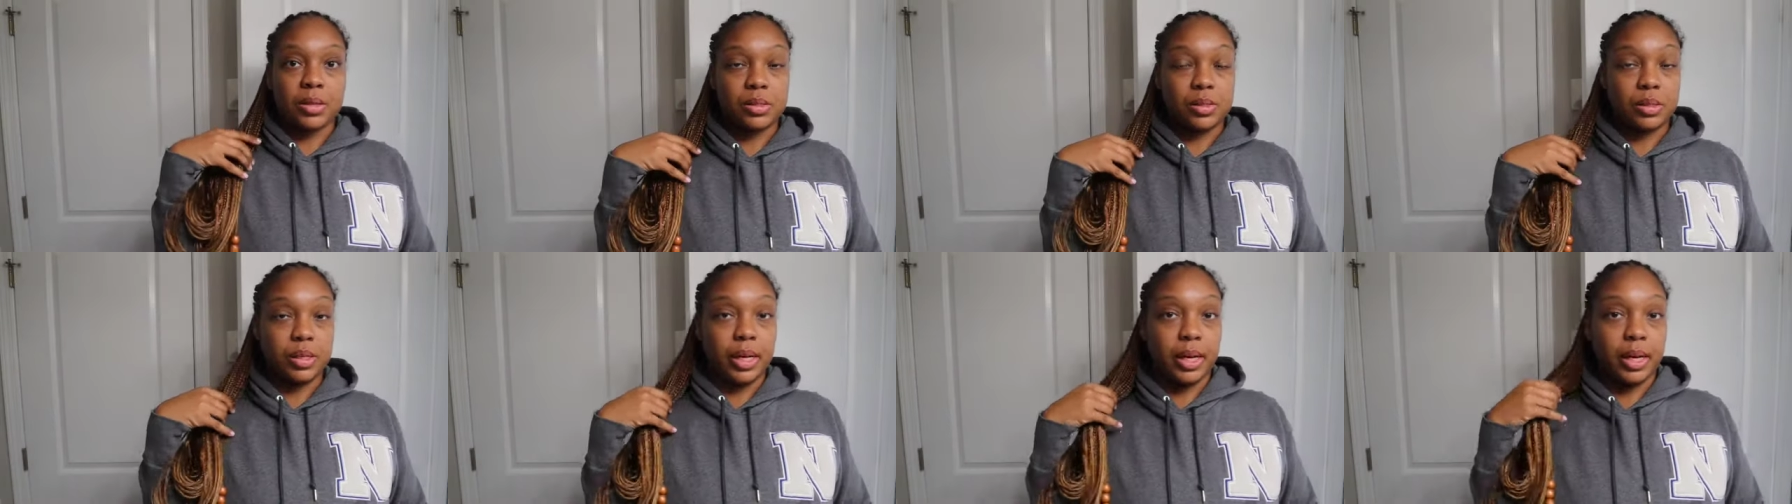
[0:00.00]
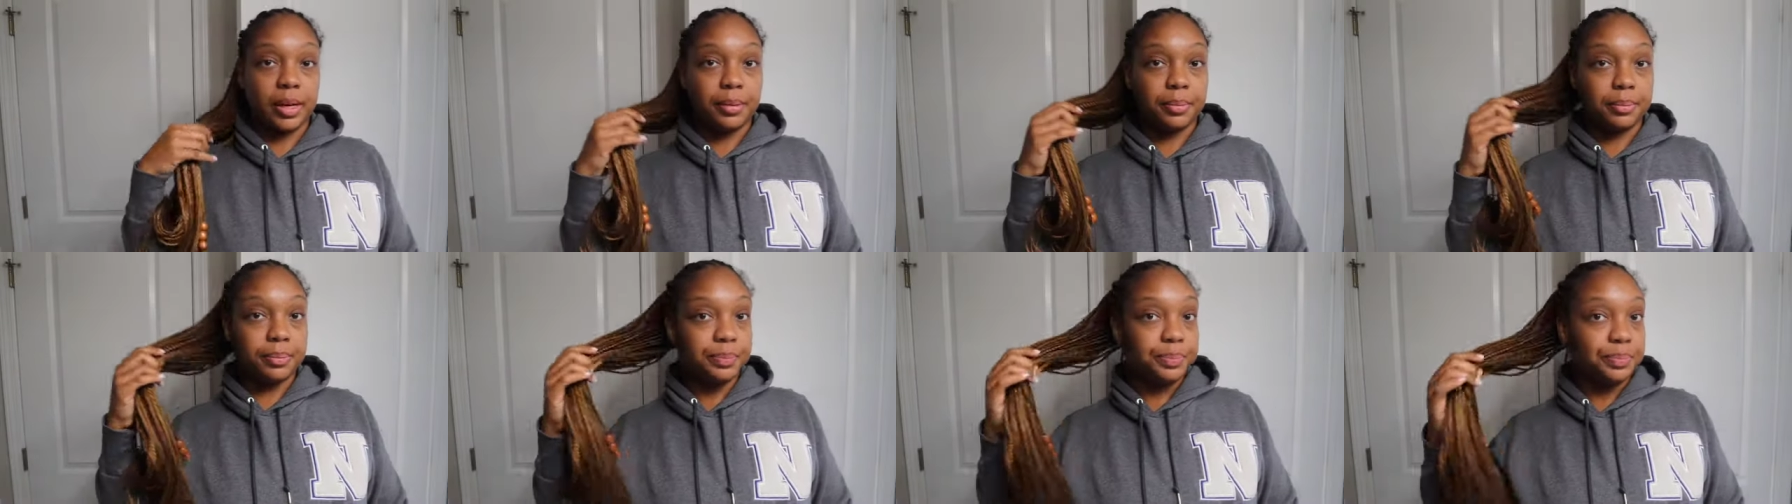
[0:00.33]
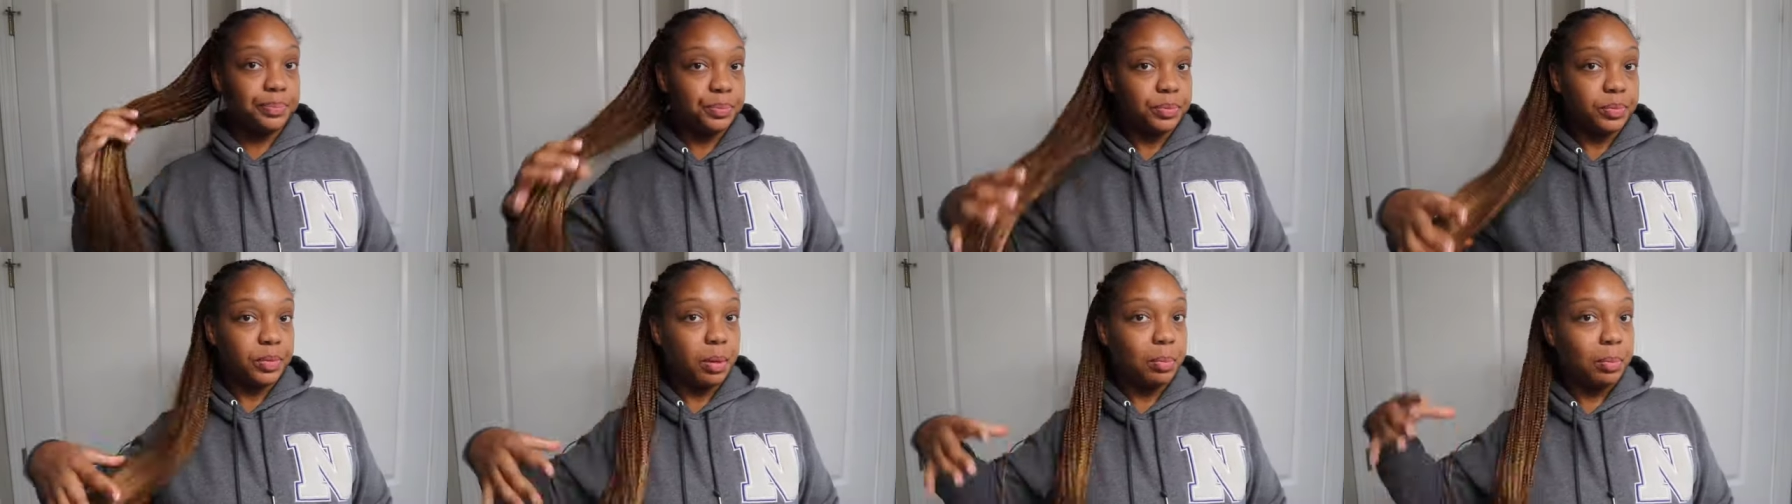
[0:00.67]
so yeah
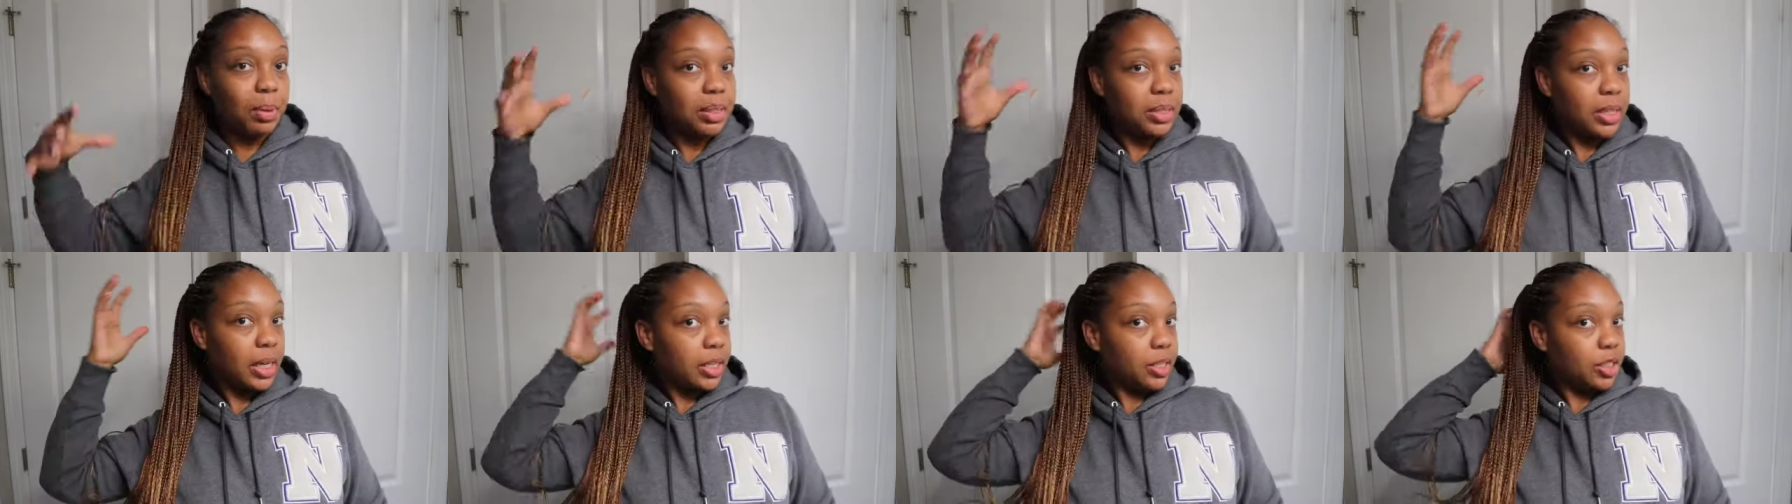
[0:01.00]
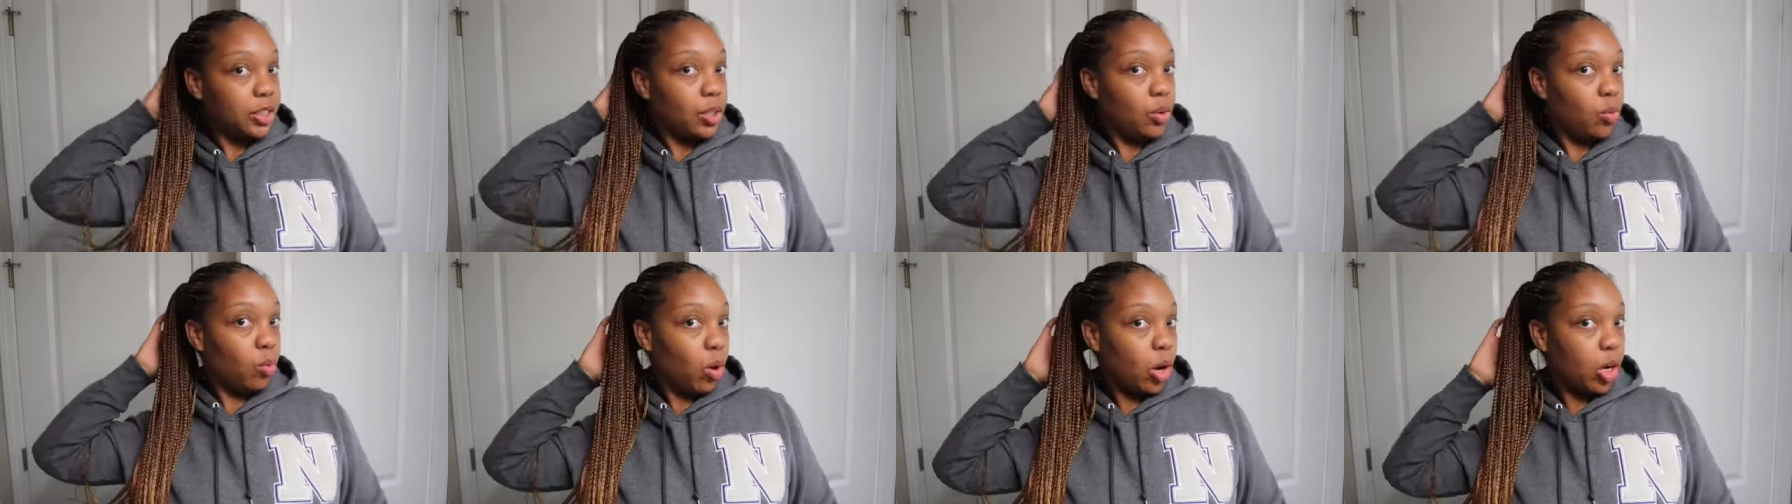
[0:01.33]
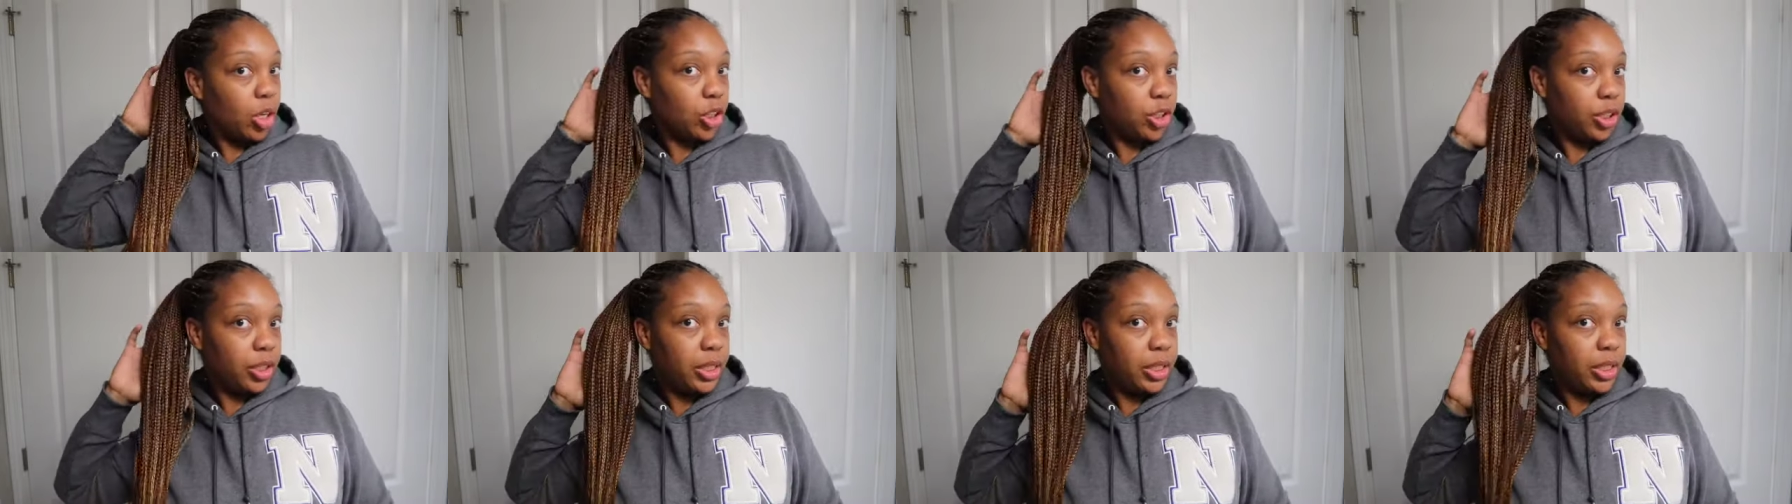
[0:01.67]
i'm about to actually
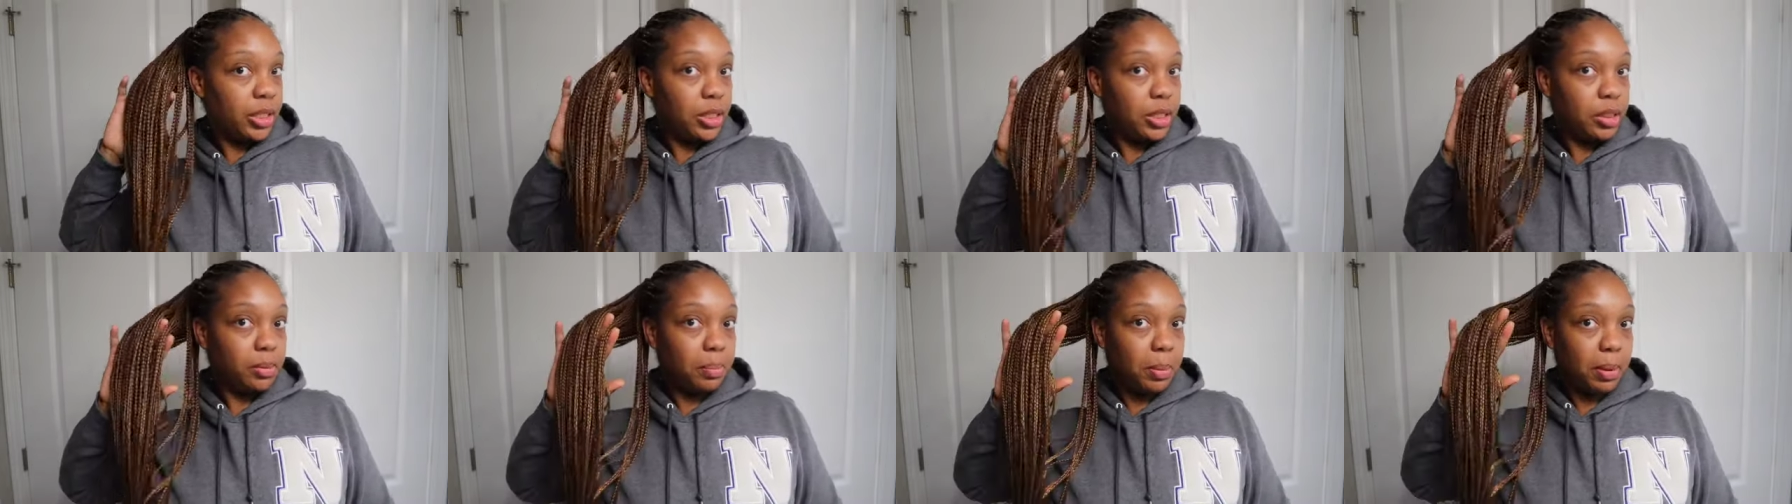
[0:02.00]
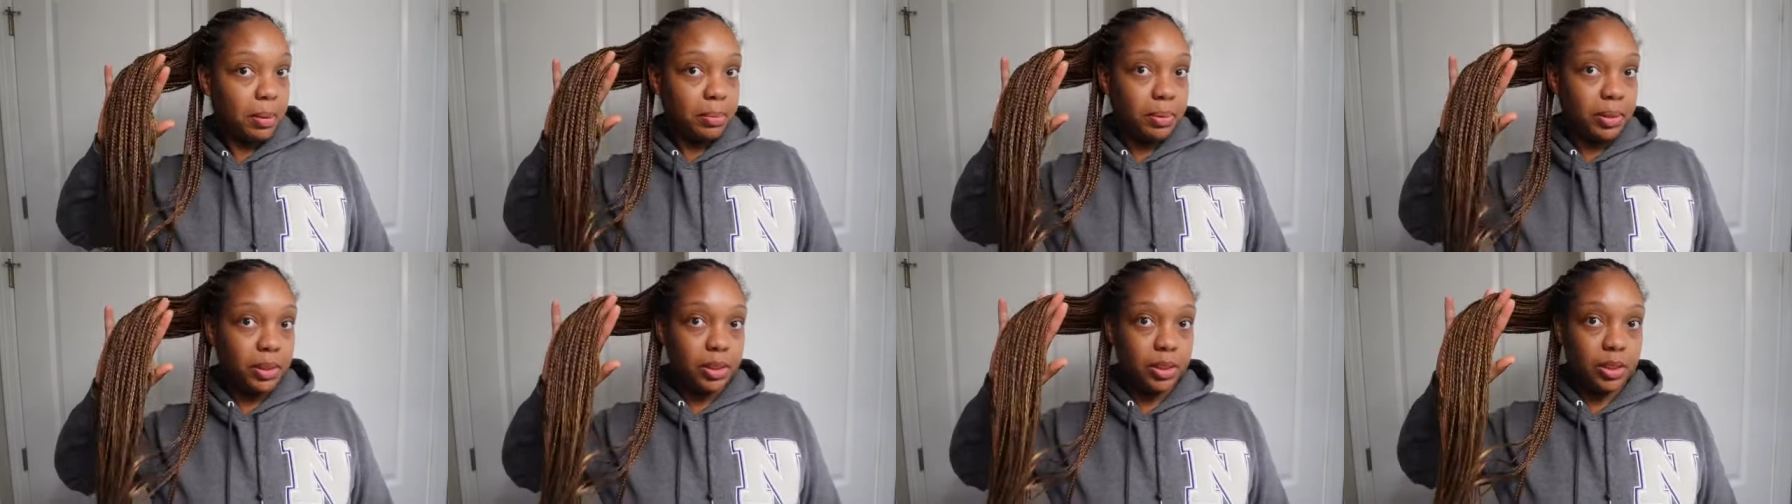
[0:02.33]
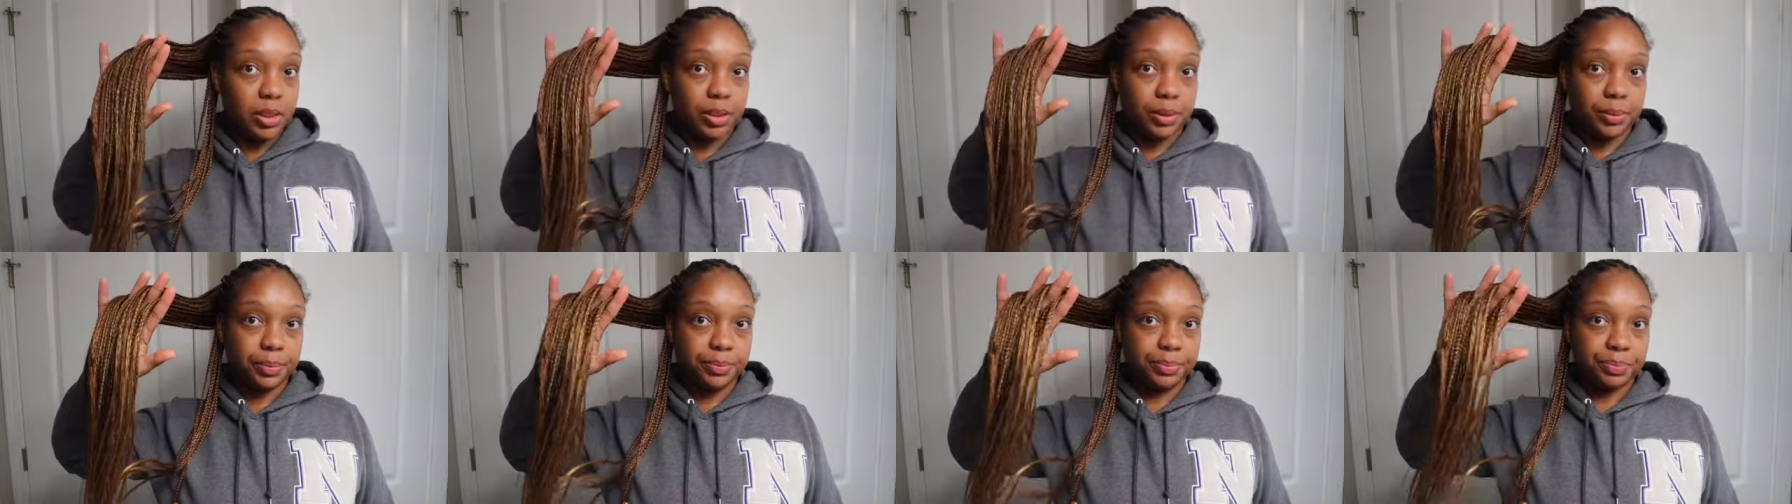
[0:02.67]
wash these
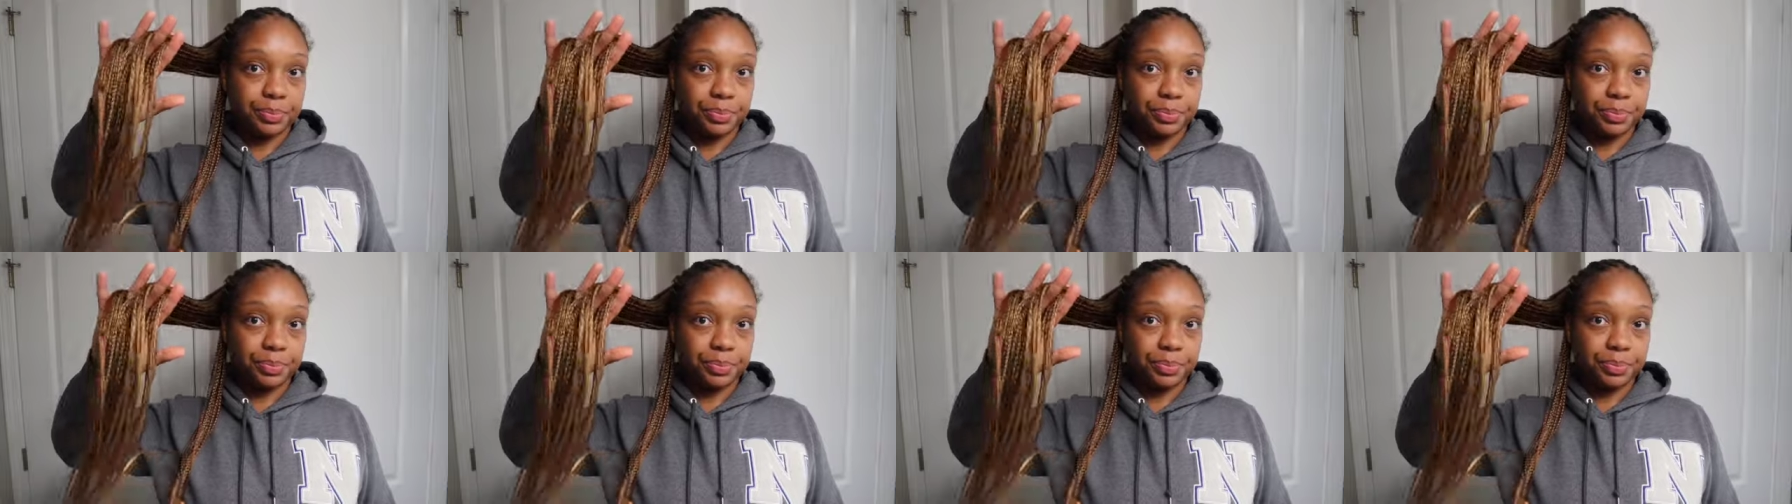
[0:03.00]
puppies